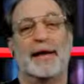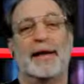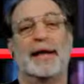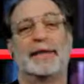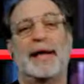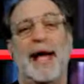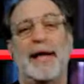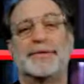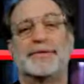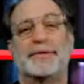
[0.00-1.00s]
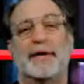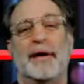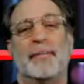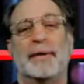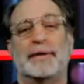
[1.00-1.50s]
Nice,
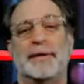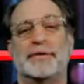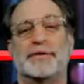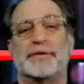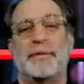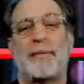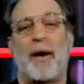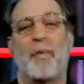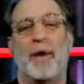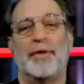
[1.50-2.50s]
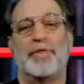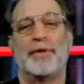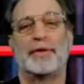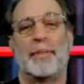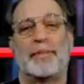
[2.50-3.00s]
but they're still about
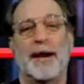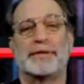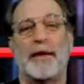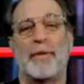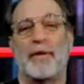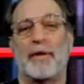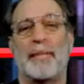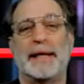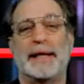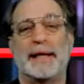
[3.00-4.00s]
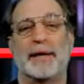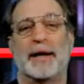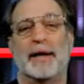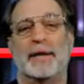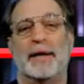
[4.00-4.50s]
1/3 the price they were about a year ago.